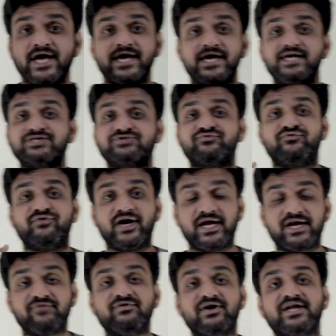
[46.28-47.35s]
is
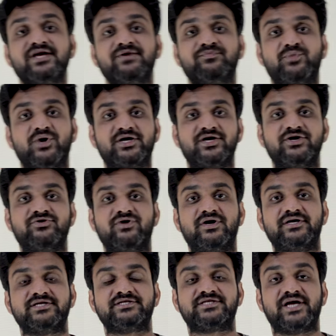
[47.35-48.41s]
very very important to
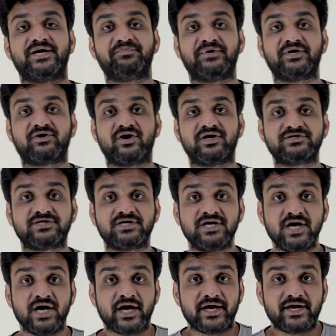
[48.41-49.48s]
understand, because
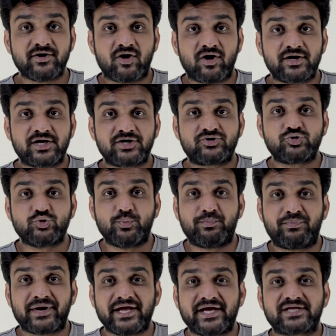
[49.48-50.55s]
in order to
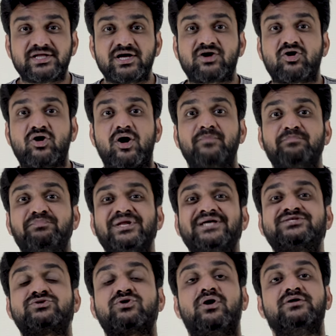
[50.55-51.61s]
break the
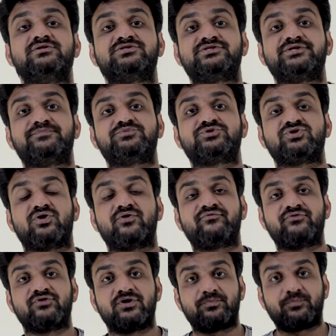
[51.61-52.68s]
complex concepts of
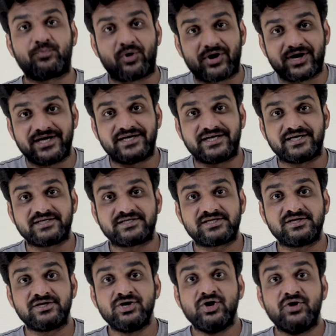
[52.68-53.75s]
pointers
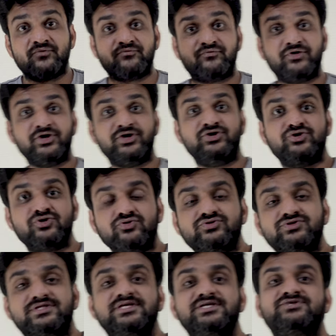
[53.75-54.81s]
we
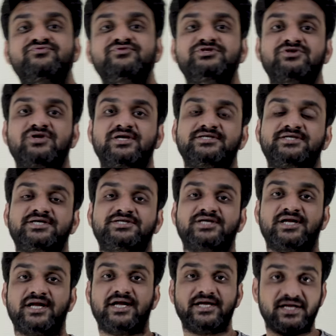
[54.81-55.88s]
use this
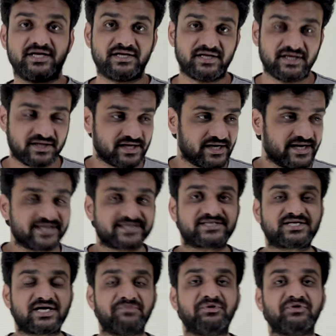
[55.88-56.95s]
visualization. In in the next
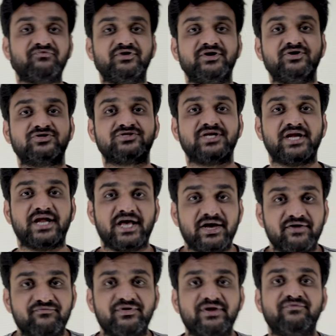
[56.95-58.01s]
coming videos, in
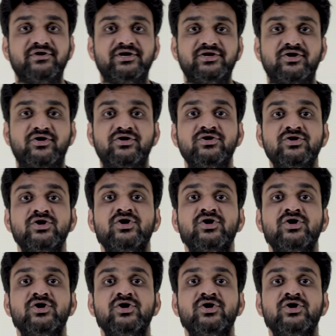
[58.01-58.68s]
every video